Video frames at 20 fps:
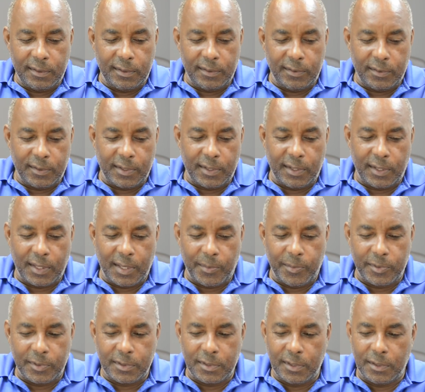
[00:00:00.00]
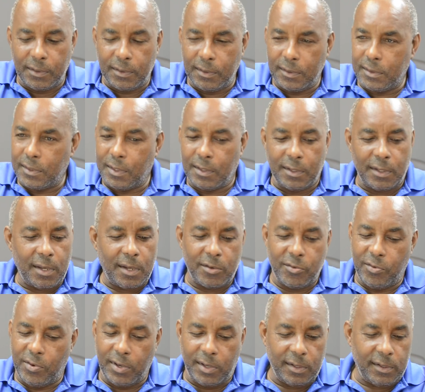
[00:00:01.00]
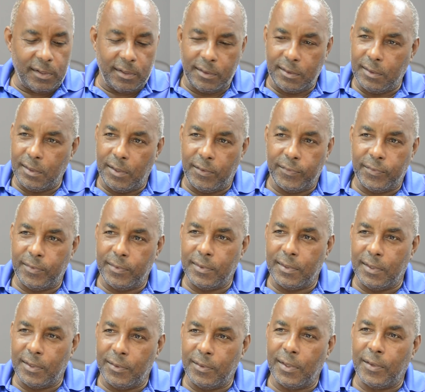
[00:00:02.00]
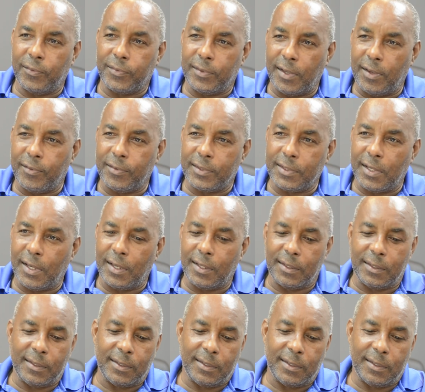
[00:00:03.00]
You know, can I come and see you? He said, Yeah, great. Love, you know, love to have a chat.